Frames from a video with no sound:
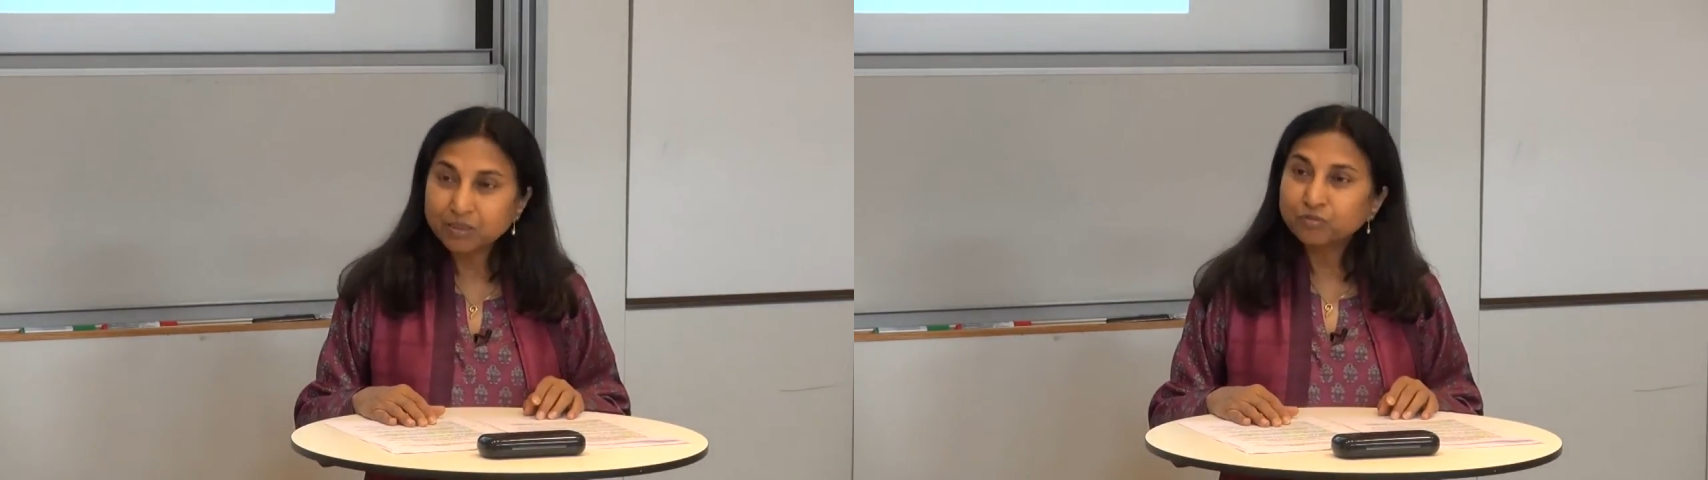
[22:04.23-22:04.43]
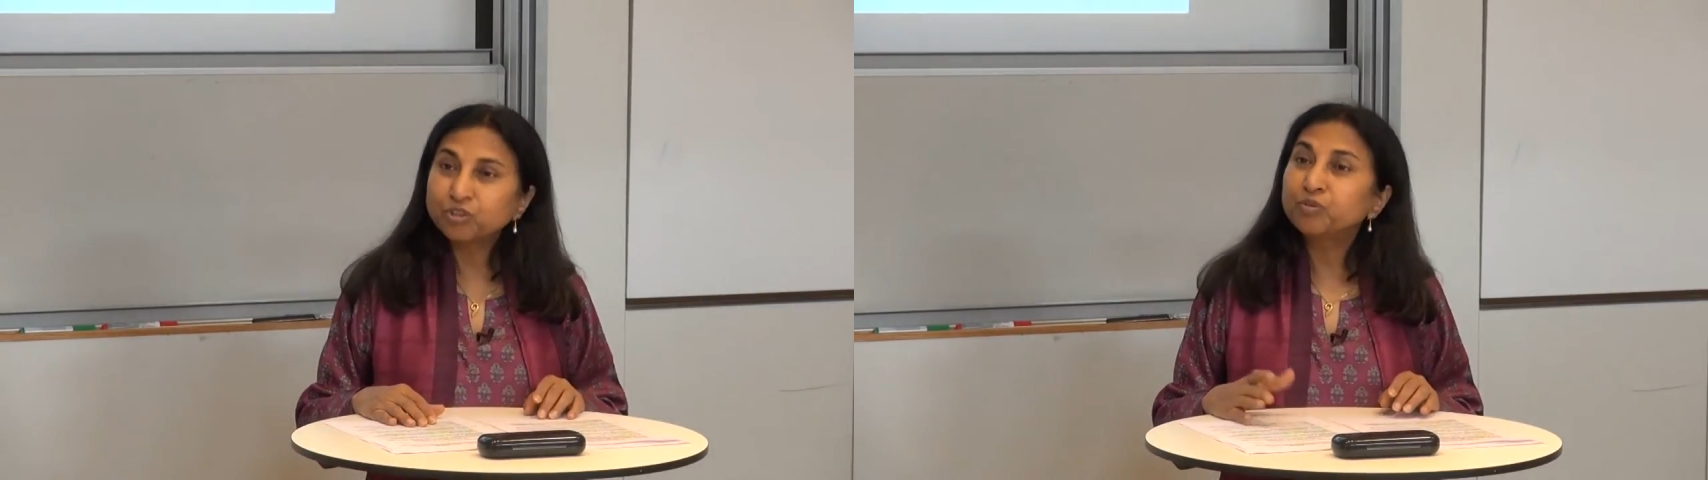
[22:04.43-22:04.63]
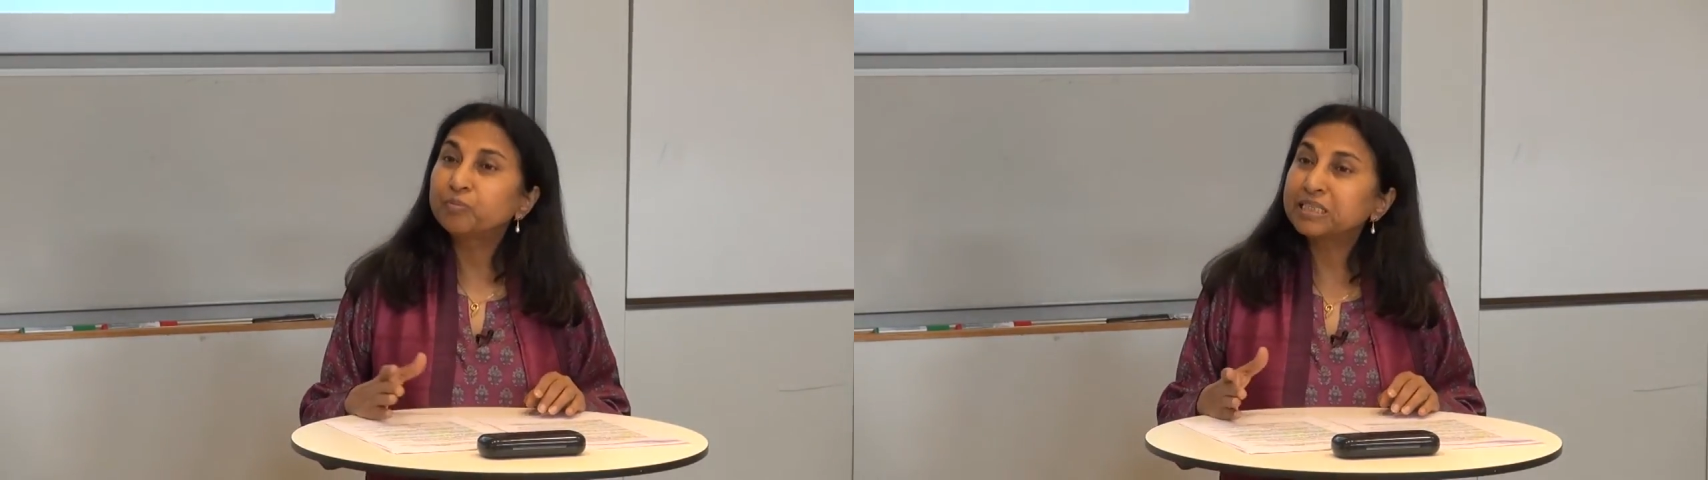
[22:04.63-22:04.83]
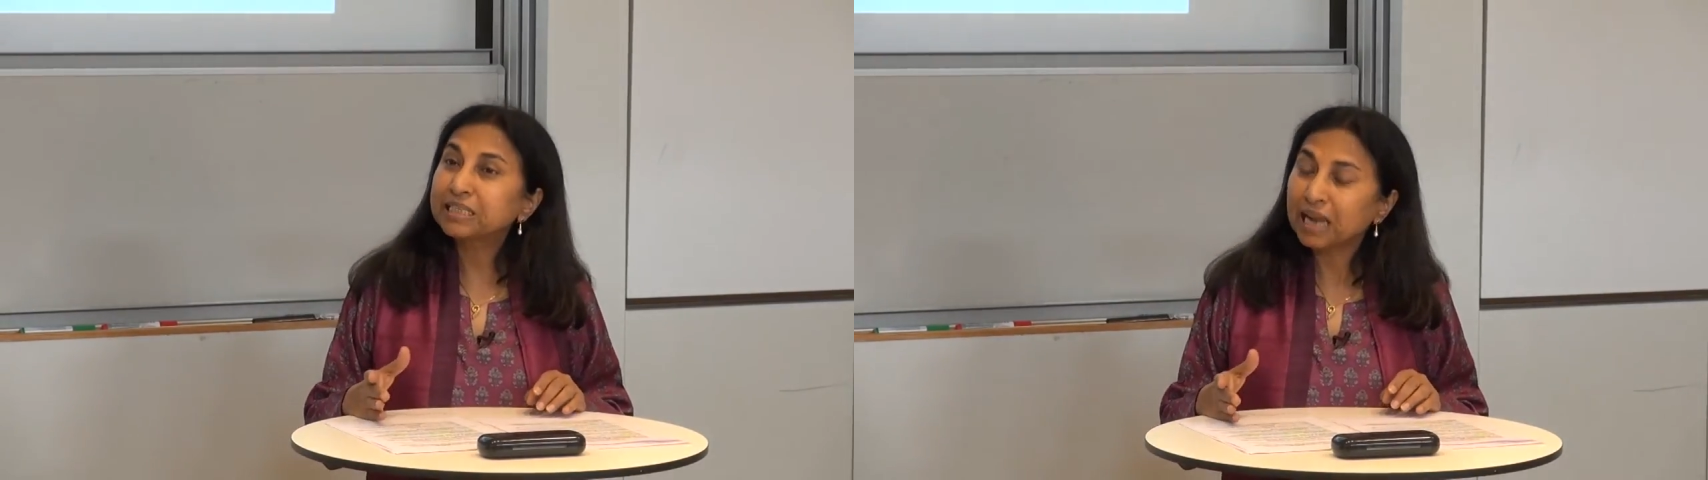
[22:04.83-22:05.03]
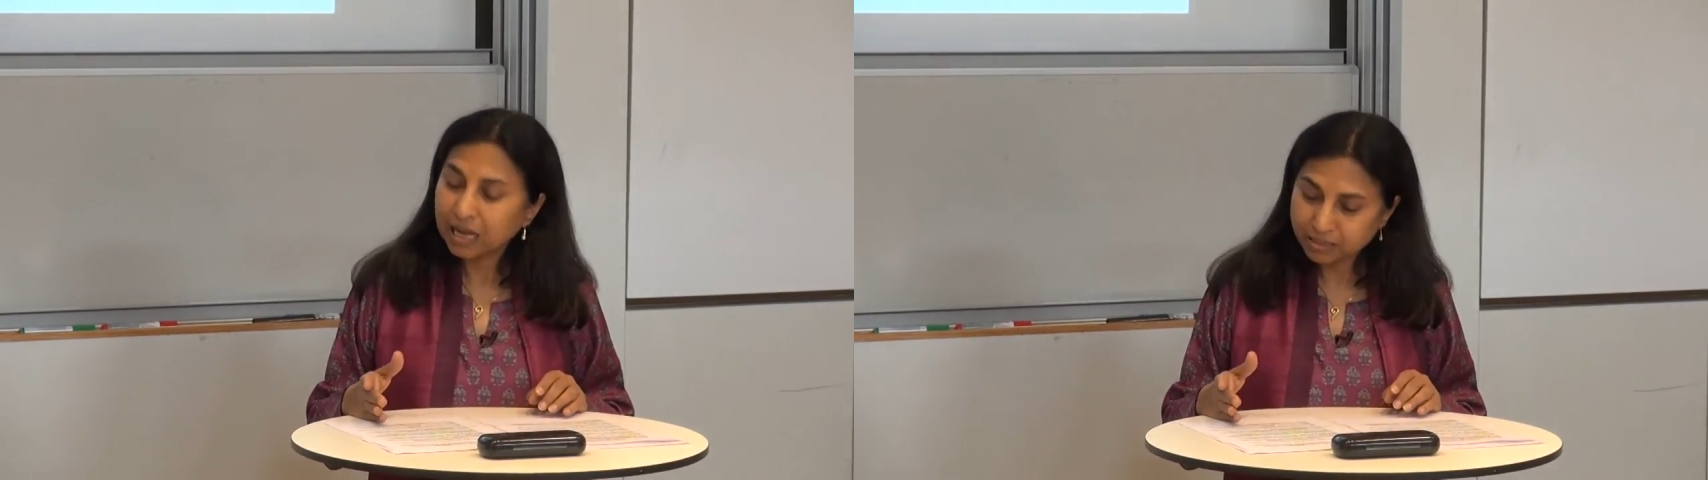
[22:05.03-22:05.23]
would women's
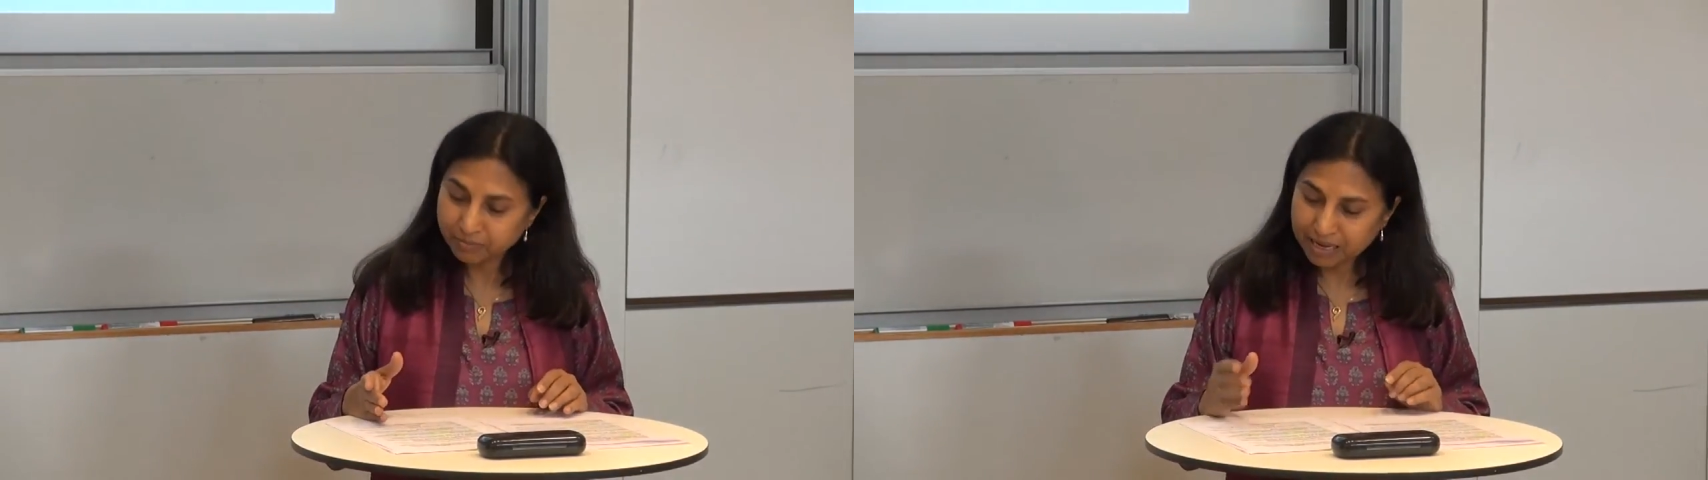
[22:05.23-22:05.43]
class